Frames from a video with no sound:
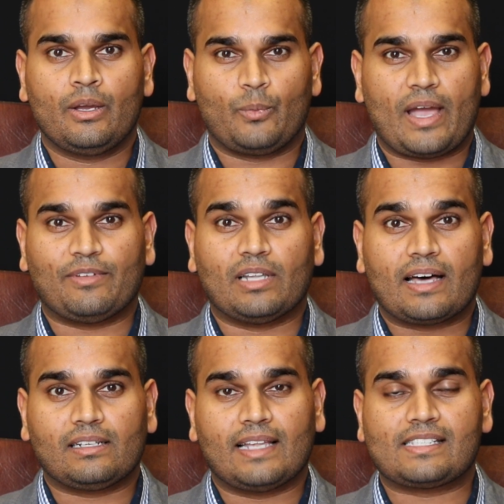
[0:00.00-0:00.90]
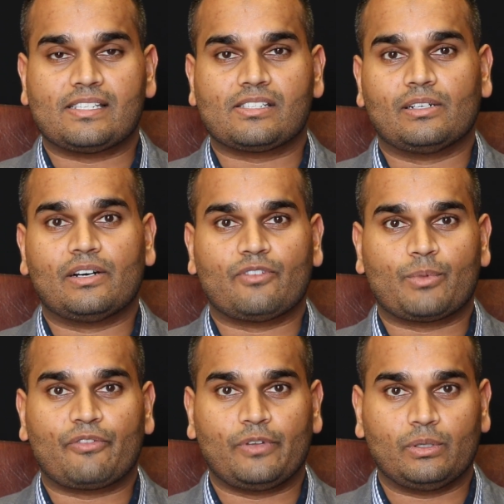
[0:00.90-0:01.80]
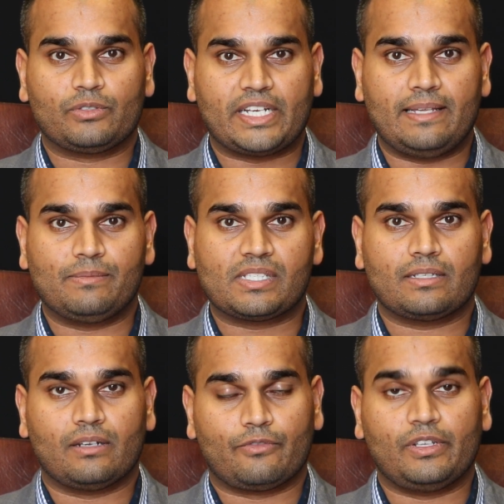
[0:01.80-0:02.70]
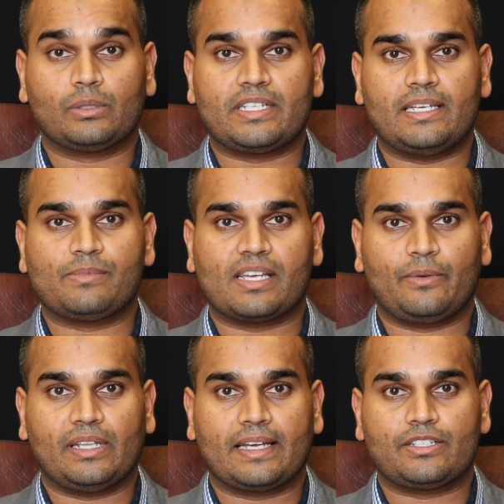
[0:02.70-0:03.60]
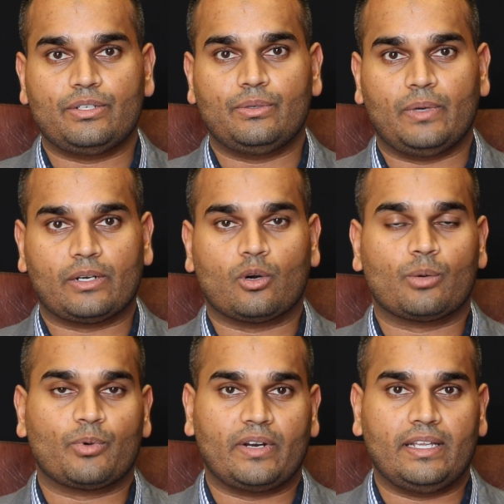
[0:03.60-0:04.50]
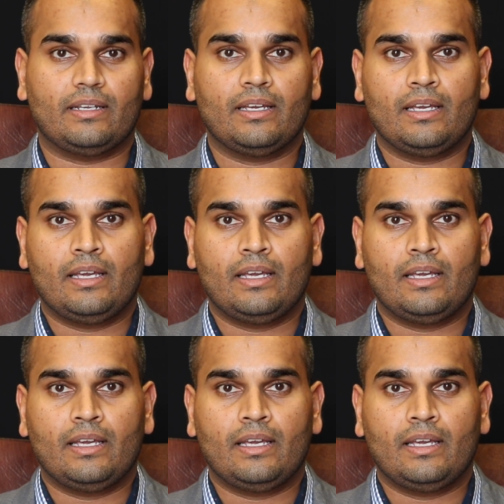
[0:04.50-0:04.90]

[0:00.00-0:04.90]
we have a lot of lessons learned from our field teams that we like to incorporate